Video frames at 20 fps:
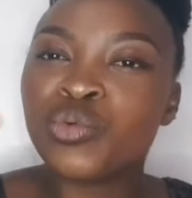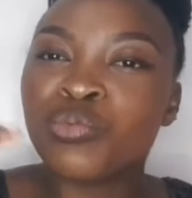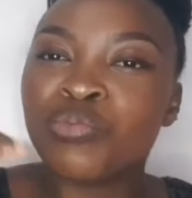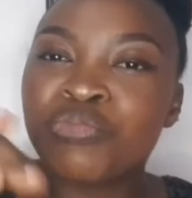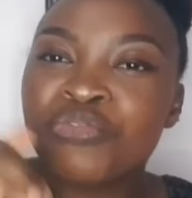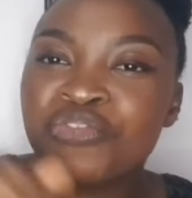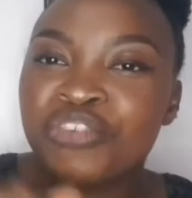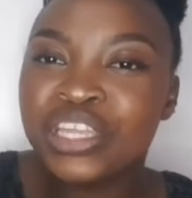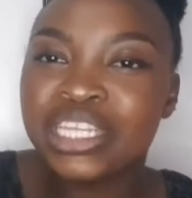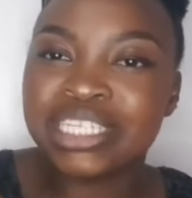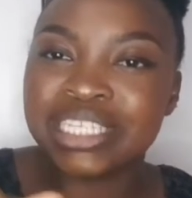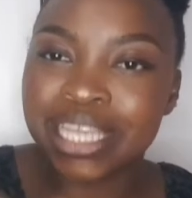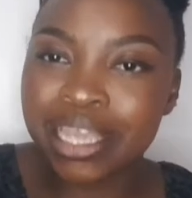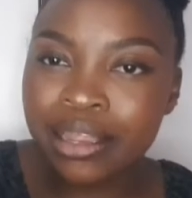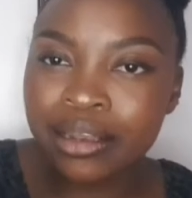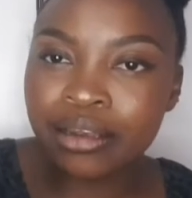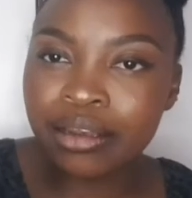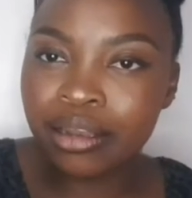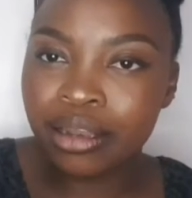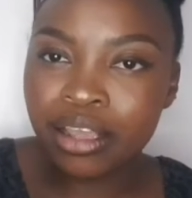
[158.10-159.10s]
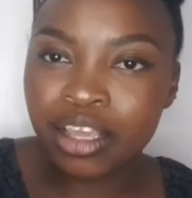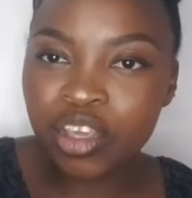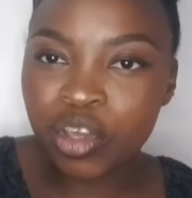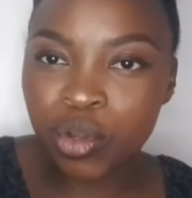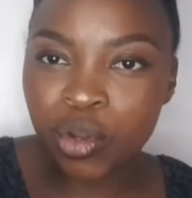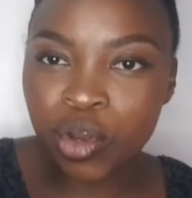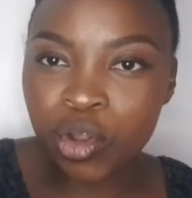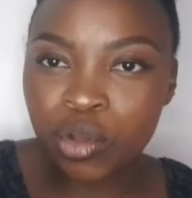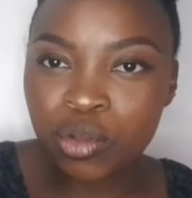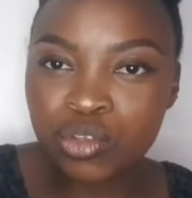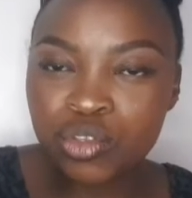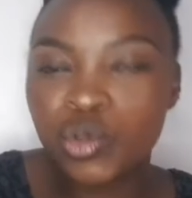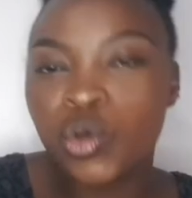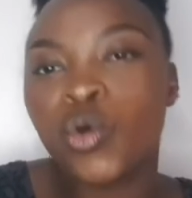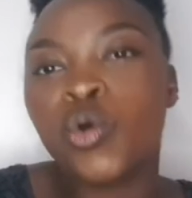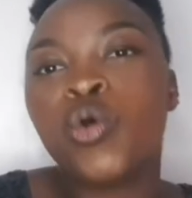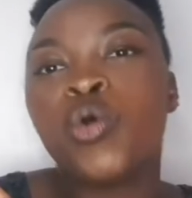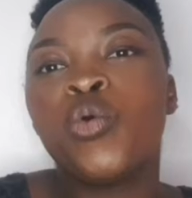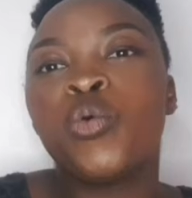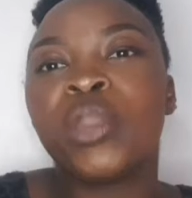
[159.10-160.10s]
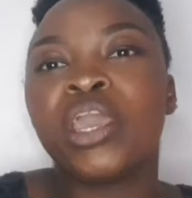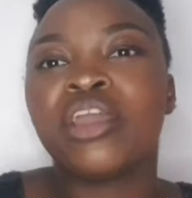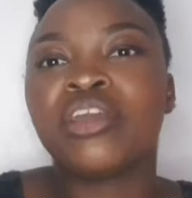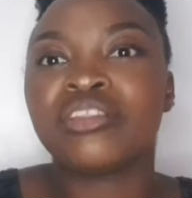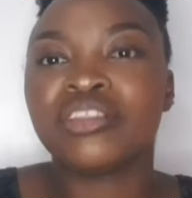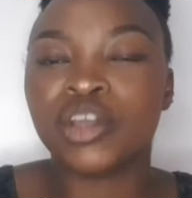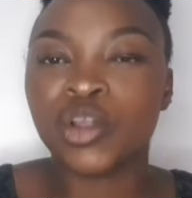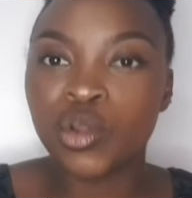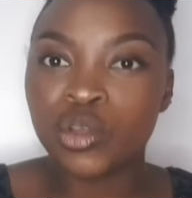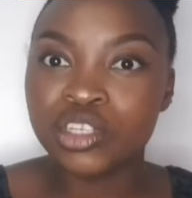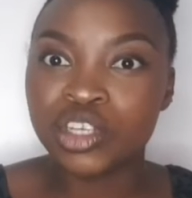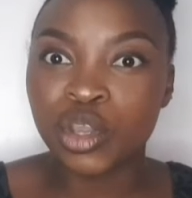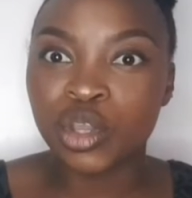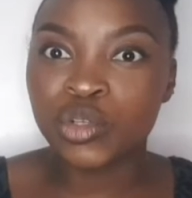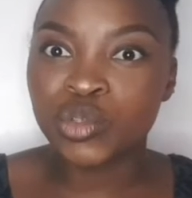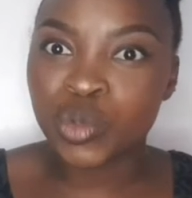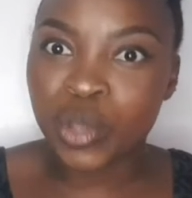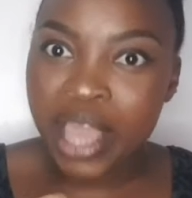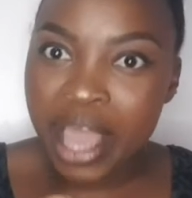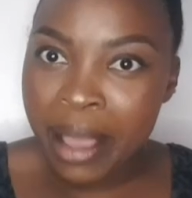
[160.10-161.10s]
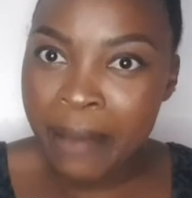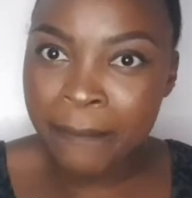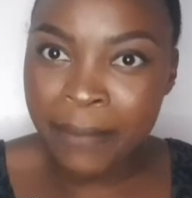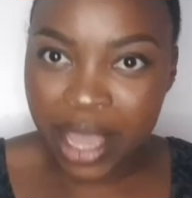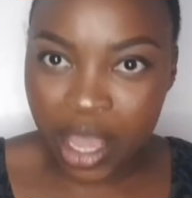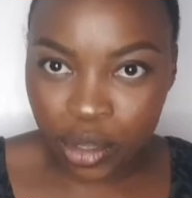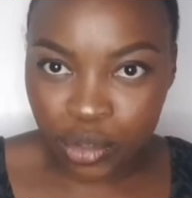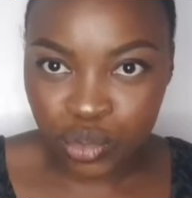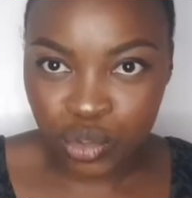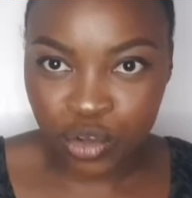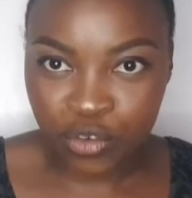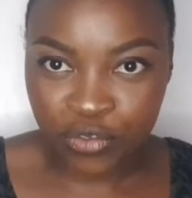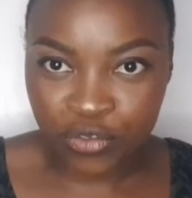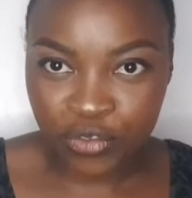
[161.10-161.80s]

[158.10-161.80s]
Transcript: fit in your clothes, or where the clothes are going to come out of.